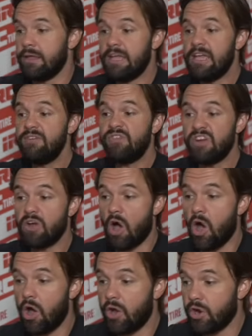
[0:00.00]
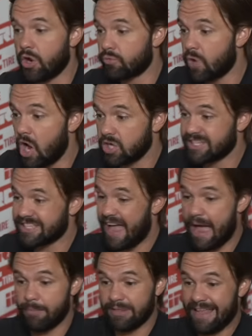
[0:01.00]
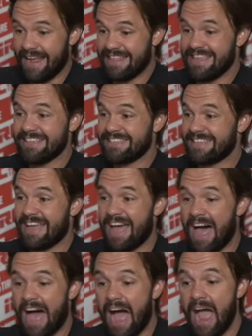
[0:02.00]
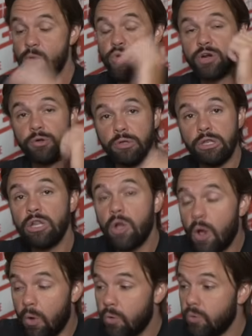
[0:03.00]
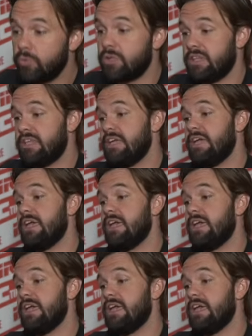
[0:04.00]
Even on a rock slab like this, I would load the